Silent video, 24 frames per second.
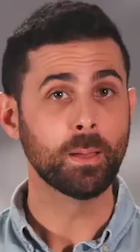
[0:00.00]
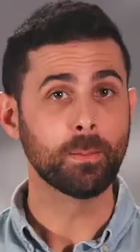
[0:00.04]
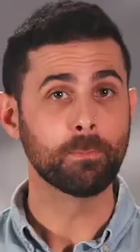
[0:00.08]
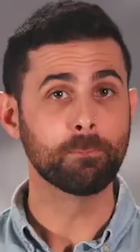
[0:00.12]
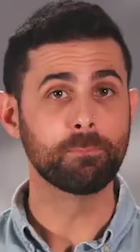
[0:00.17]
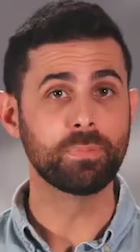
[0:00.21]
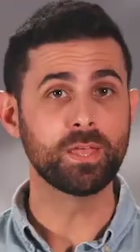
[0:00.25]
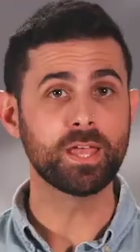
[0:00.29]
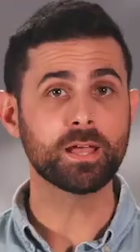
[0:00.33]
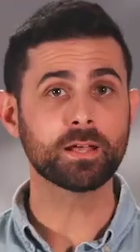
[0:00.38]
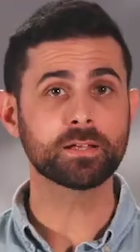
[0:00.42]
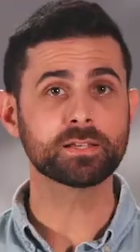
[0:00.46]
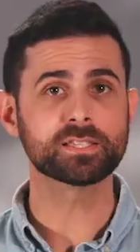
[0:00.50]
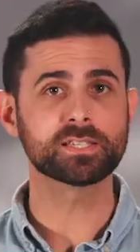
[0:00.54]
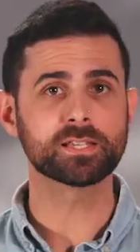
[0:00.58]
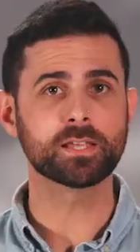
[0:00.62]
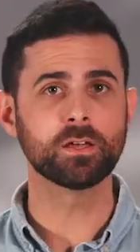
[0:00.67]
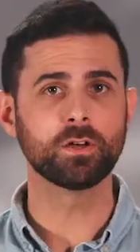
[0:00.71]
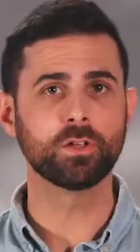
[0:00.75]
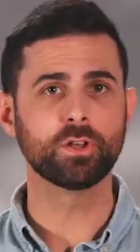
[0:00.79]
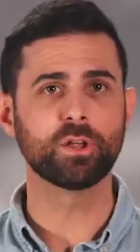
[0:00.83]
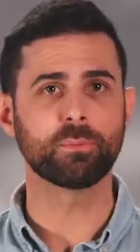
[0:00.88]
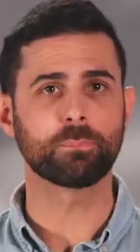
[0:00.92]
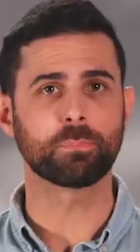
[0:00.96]
Being
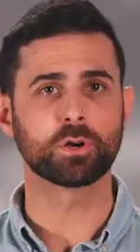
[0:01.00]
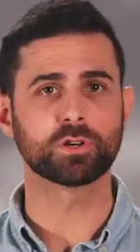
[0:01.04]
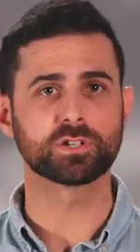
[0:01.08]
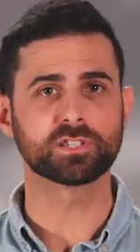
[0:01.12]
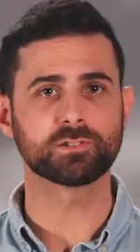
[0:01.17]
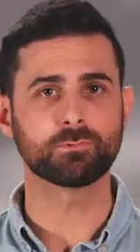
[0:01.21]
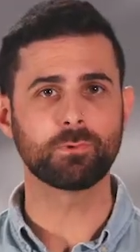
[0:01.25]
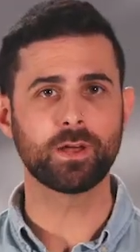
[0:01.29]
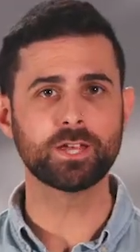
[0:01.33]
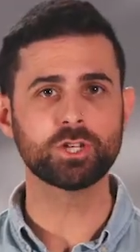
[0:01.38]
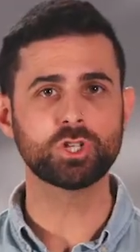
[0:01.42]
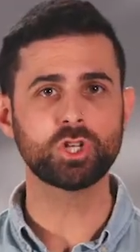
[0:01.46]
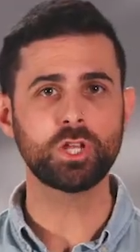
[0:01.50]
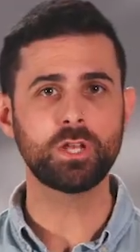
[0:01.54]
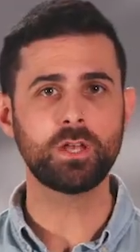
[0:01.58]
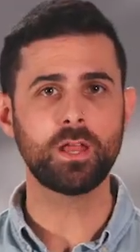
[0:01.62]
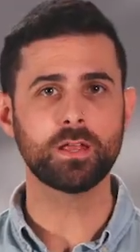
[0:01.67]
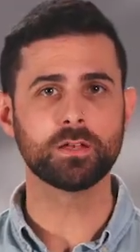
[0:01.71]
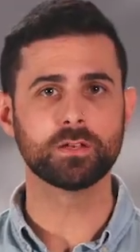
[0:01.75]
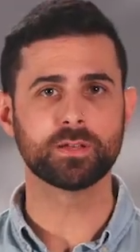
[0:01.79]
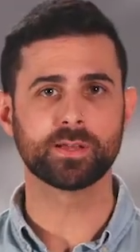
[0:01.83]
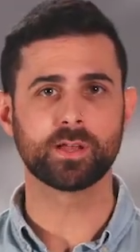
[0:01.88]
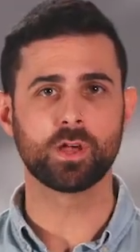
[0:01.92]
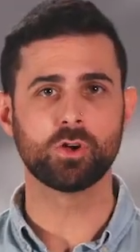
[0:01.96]
skilled at persuasion
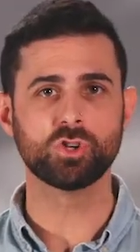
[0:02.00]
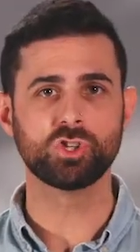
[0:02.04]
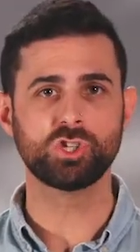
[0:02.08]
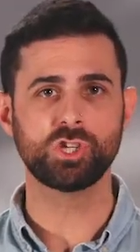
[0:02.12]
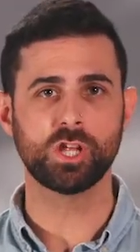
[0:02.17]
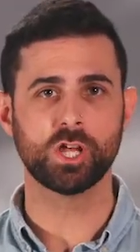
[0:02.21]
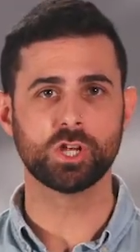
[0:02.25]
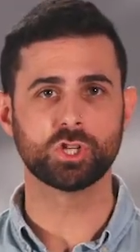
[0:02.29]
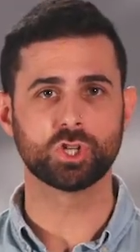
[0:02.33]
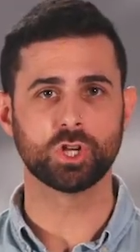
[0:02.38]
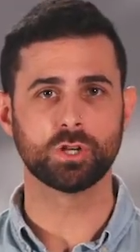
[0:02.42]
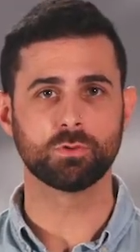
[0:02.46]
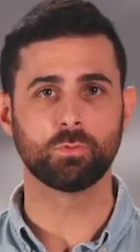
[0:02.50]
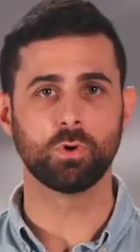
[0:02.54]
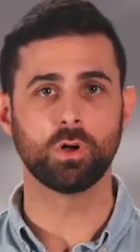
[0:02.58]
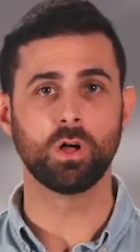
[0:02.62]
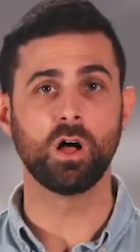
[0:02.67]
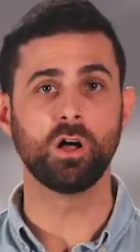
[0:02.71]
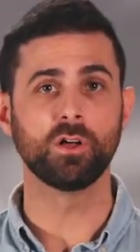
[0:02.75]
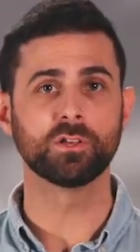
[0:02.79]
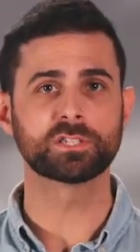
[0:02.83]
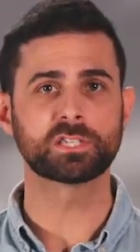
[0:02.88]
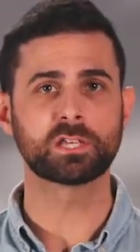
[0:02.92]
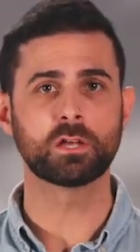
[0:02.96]
and negotiation will
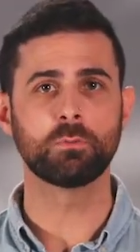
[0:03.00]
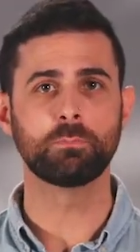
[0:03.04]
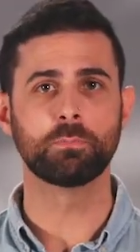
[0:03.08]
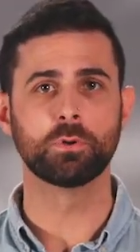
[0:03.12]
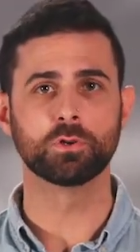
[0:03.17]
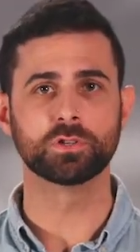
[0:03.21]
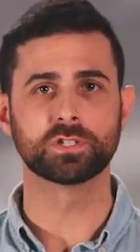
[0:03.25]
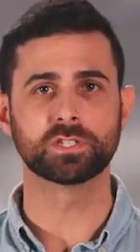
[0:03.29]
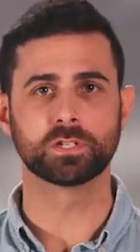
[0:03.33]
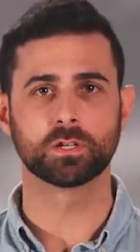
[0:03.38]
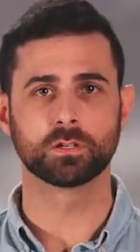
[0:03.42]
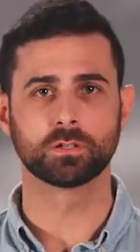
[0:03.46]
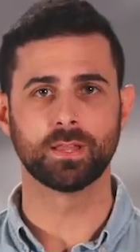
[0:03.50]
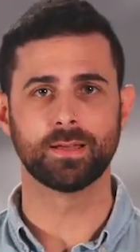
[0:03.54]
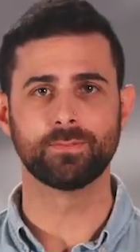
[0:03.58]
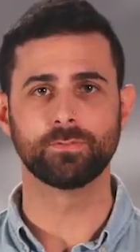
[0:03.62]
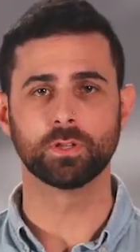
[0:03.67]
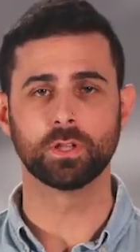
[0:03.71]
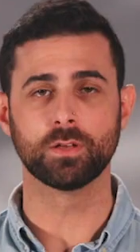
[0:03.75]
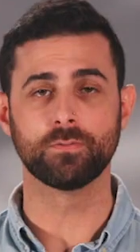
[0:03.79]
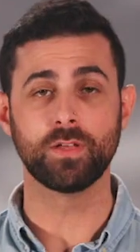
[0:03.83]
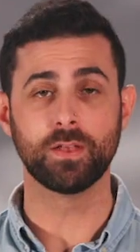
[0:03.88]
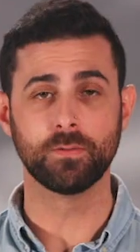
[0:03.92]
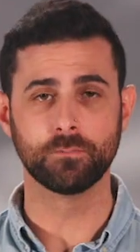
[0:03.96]
also boost your
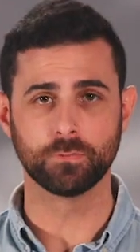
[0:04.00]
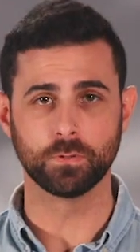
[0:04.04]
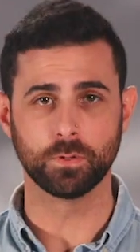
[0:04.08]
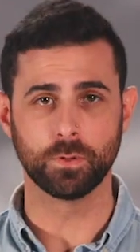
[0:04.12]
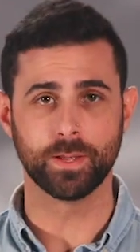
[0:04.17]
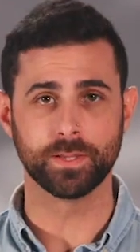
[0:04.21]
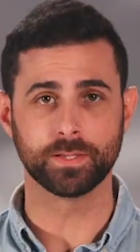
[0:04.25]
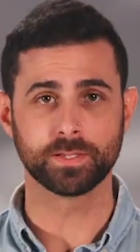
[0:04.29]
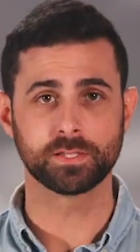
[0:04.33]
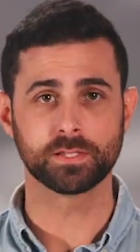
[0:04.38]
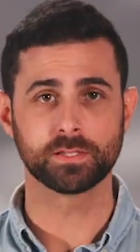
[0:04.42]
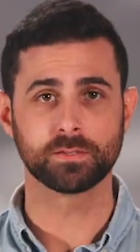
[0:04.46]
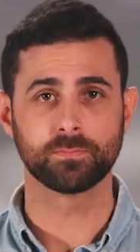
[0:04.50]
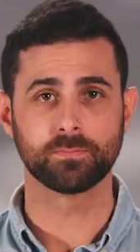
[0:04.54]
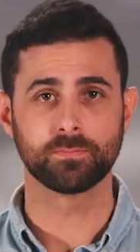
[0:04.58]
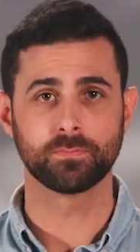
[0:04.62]
level of influence.